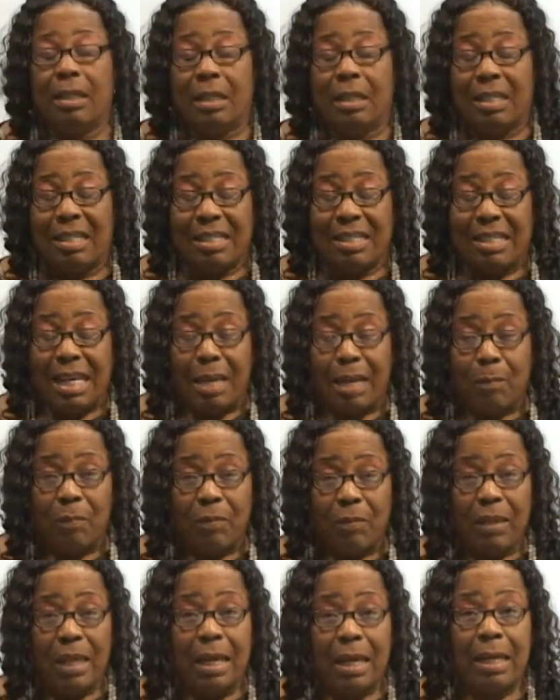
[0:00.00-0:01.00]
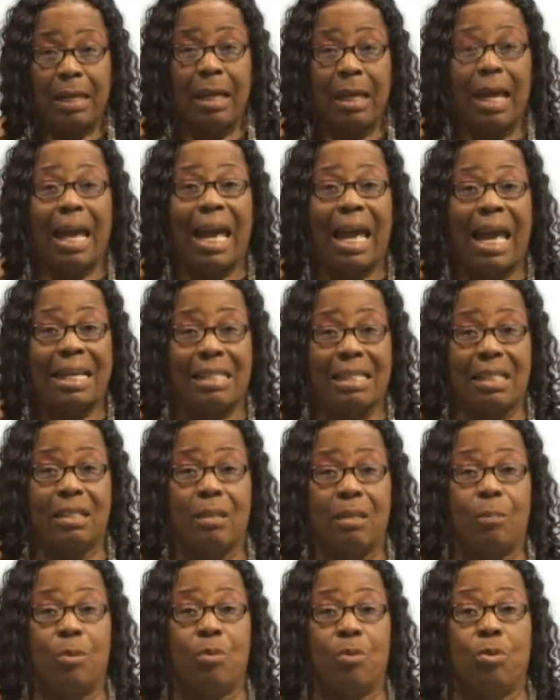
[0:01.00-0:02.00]
The same thing has
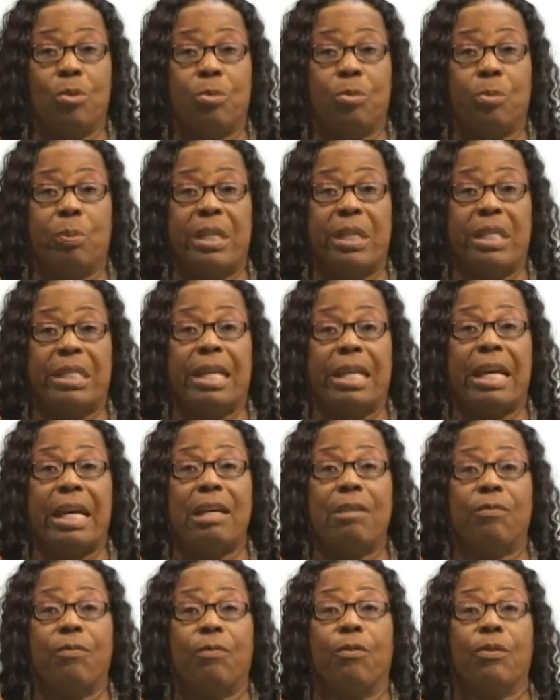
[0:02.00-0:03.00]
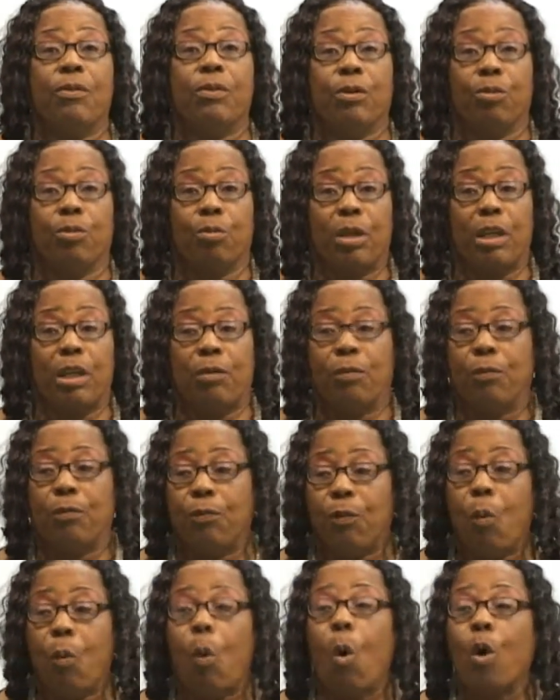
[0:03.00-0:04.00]
to be repeated for the grade
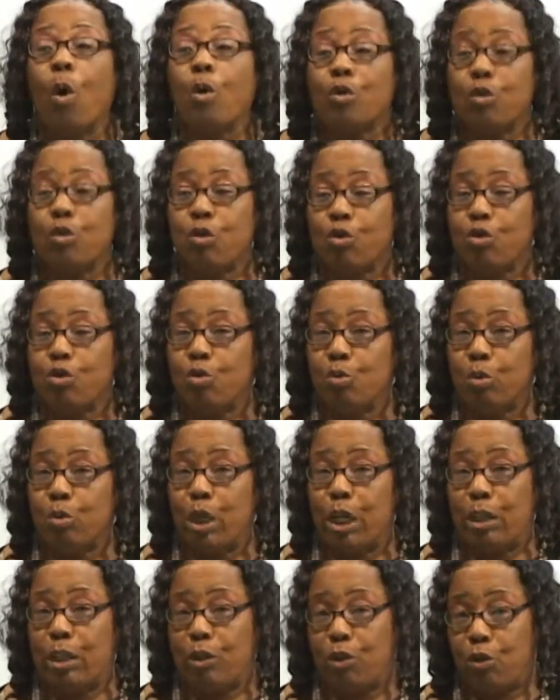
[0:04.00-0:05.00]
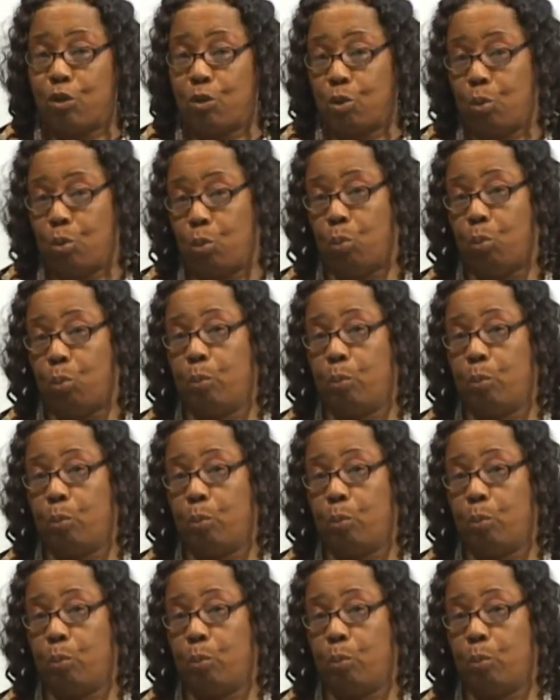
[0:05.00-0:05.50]
4 students too.